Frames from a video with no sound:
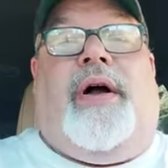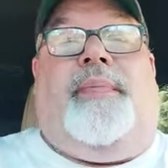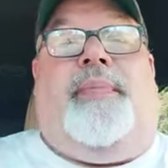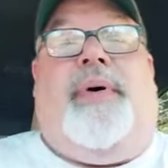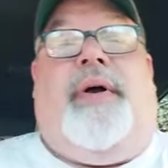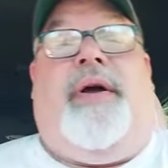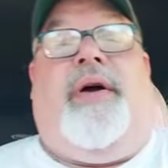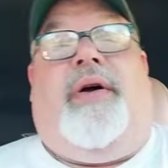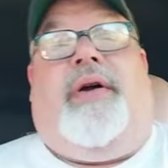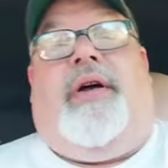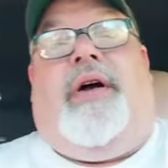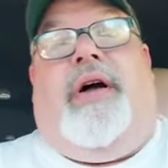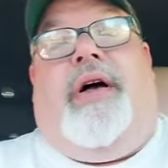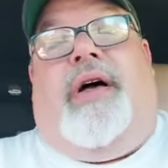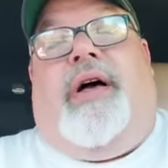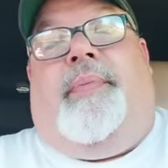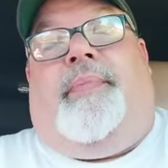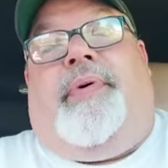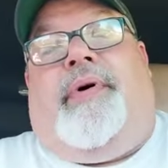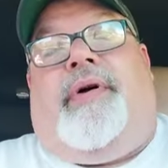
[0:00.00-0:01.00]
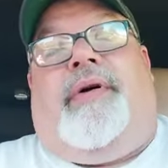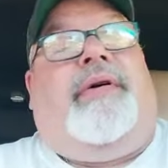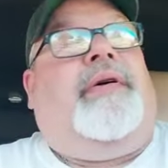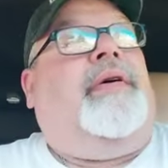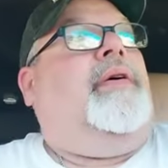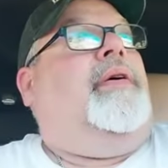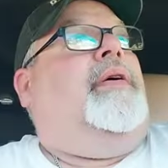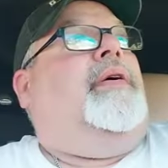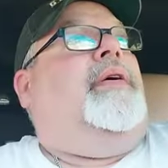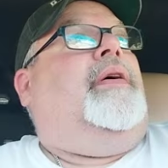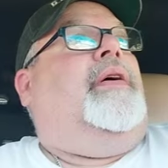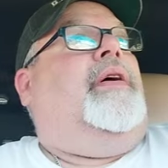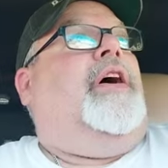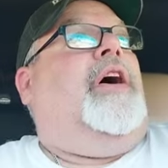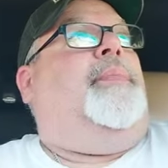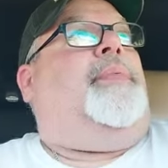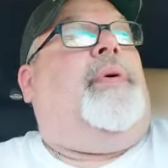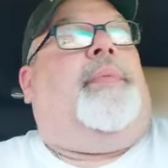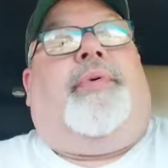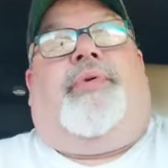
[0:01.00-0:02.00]
up here, up here,
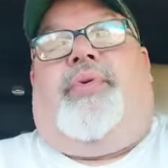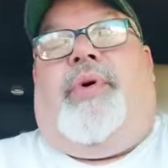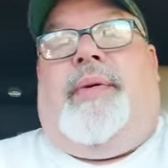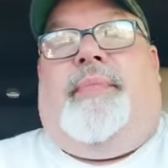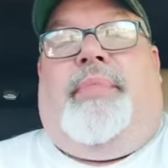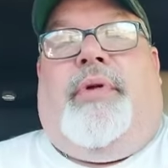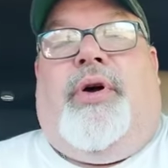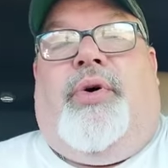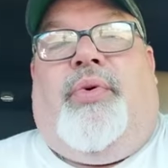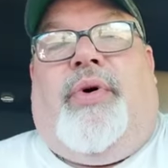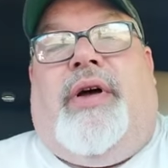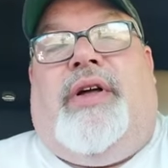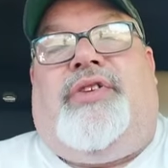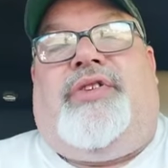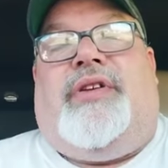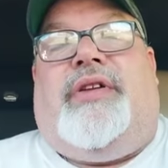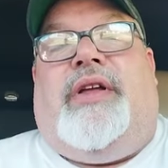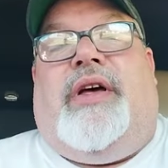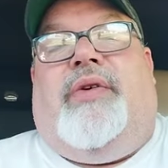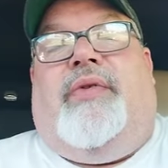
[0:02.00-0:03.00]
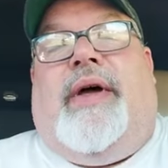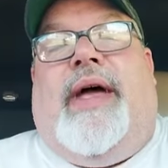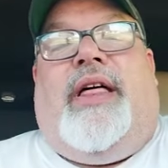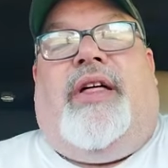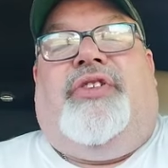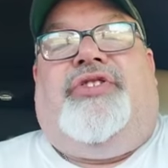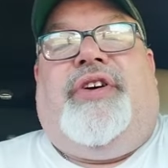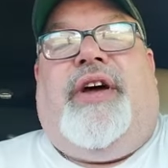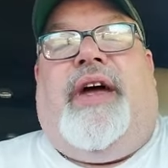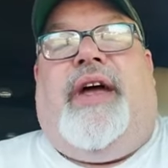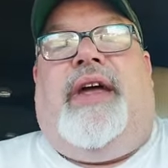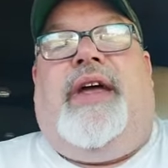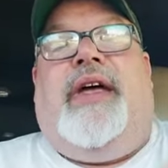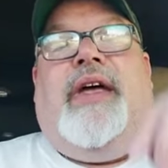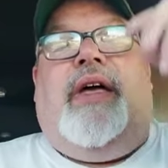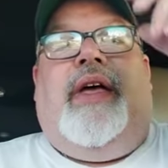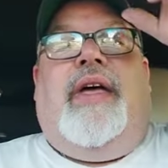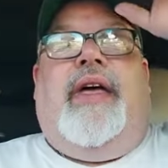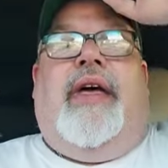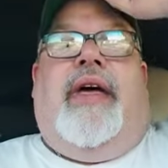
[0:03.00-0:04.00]
up here between Blue Ridge and uh, Ellijay,
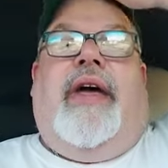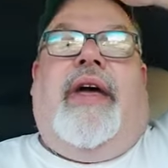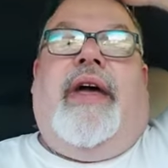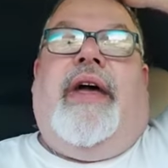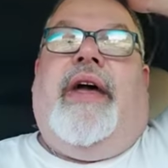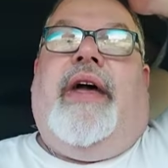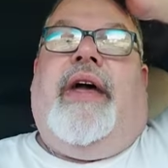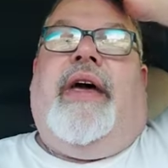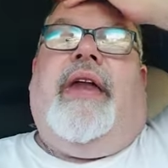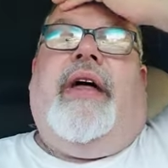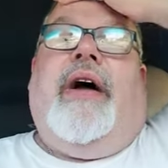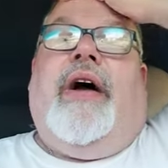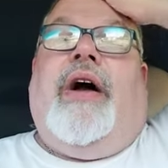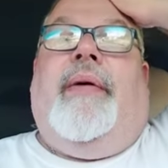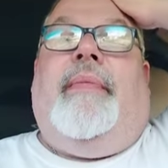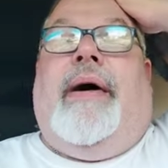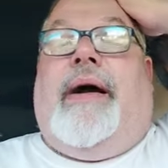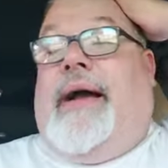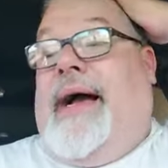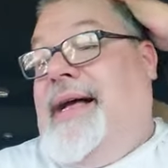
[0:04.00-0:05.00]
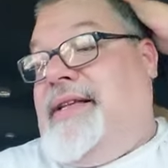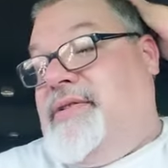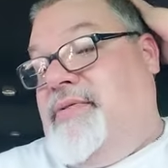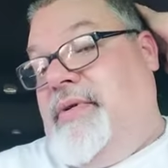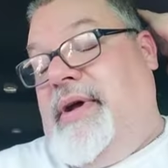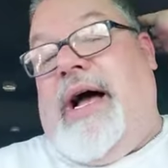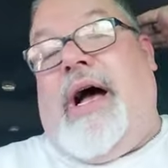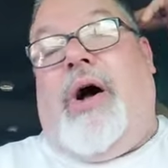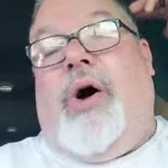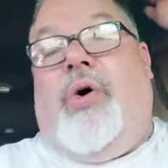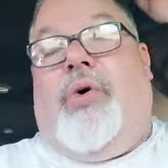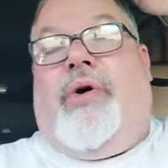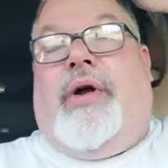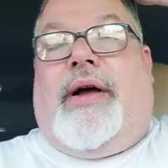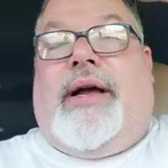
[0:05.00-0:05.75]
and um, I got some gold.